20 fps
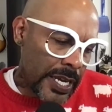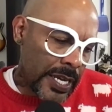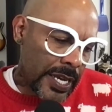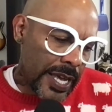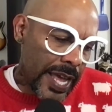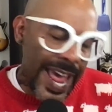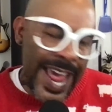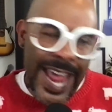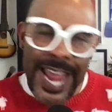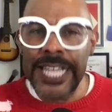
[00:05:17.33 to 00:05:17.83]

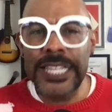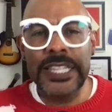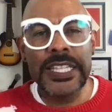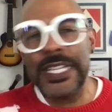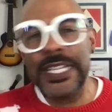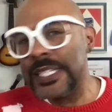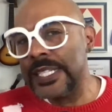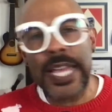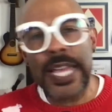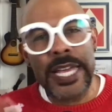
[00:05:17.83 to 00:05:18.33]
hey,
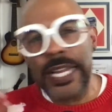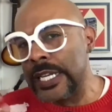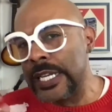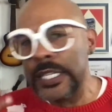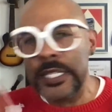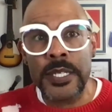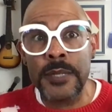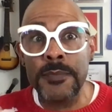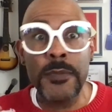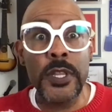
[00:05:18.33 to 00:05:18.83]
let's get into
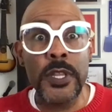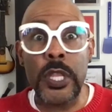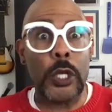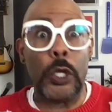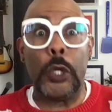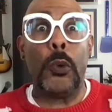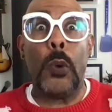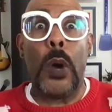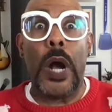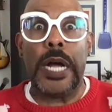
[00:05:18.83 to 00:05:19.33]
some of the
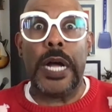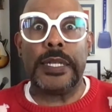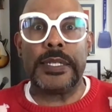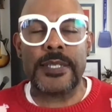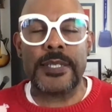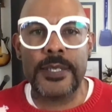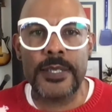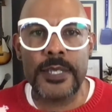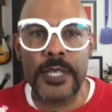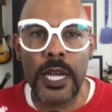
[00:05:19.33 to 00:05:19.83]

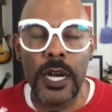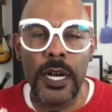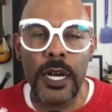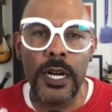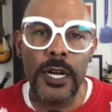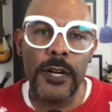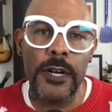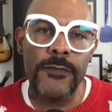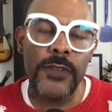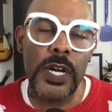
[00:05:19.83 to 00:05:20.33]
nuance
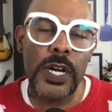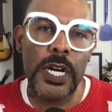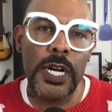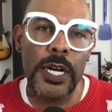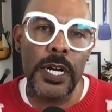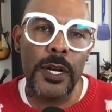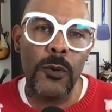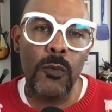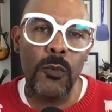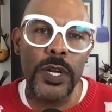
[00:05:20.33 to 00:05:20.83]
of
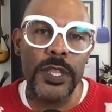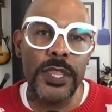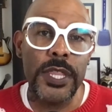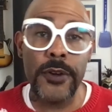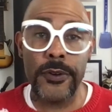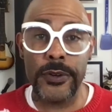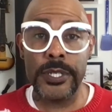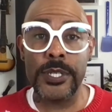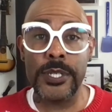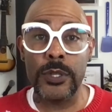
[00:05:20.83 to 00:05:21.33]
what
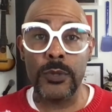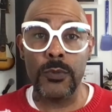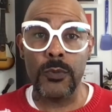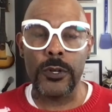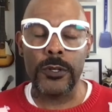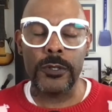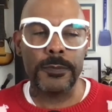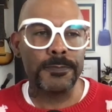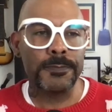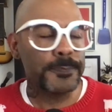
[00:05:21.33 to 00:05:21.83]
there is in the
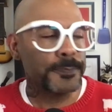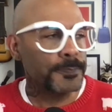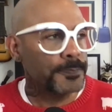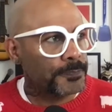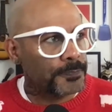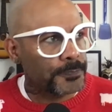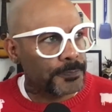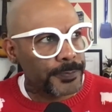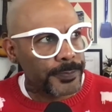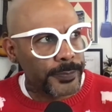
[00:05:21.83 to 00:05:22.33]
world.
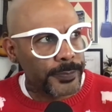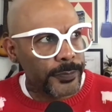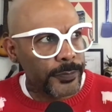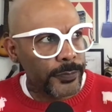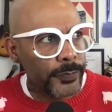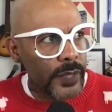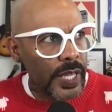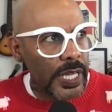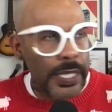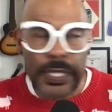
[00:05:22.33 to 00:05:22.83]

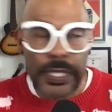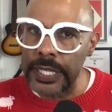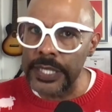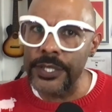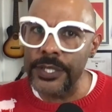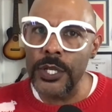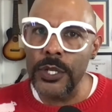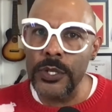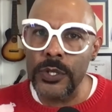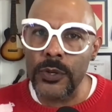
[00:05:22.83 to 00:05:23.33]

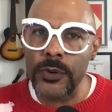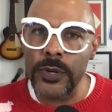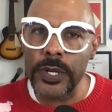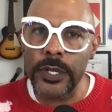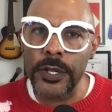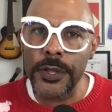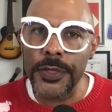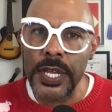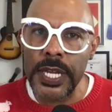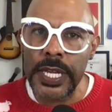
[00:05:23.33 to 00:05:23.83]
Let's use
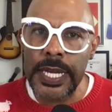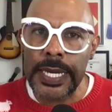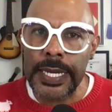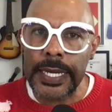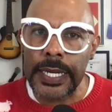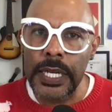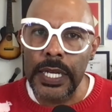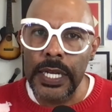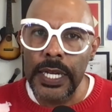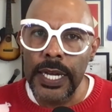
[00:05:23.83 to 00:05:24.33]
critical thinking
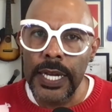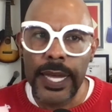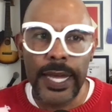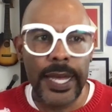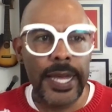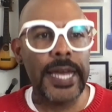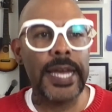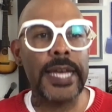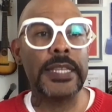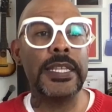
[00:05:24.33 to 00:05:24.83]

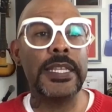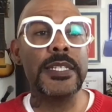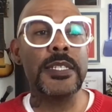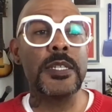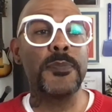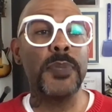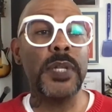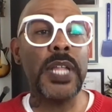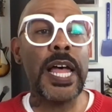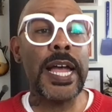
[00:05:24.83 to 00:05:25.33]
and let's
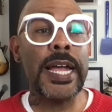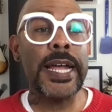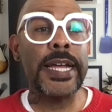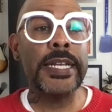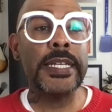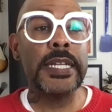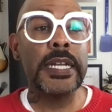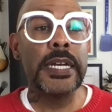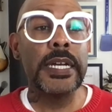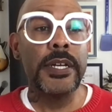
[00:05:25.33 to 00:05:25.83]
apply
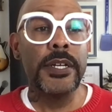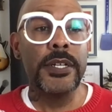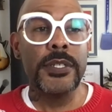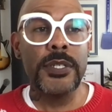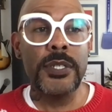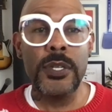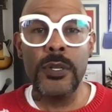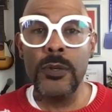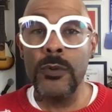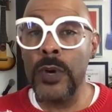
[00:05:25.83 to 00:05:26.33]
it
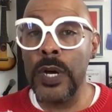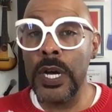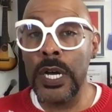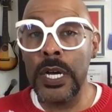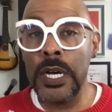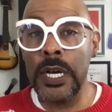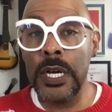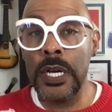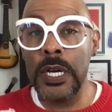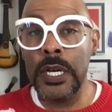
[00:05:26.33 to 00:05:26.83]

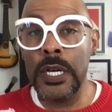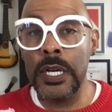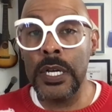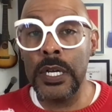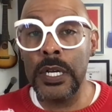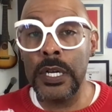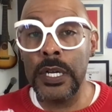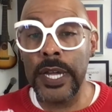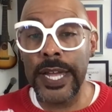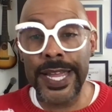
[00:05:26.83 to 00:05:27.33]

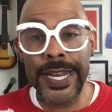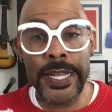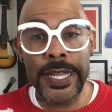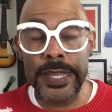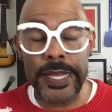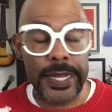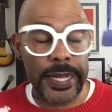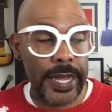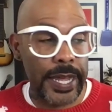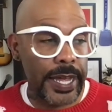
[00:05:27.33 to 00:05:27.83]
to
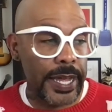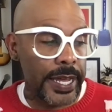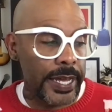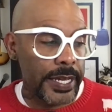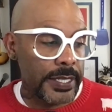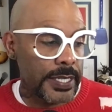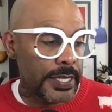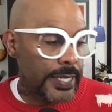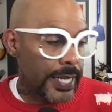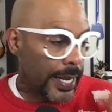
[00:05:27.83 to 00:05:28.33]
anything.
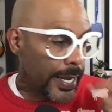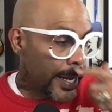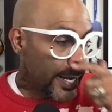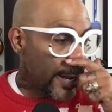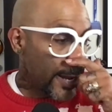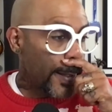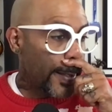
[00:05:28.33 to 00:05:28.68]
And today,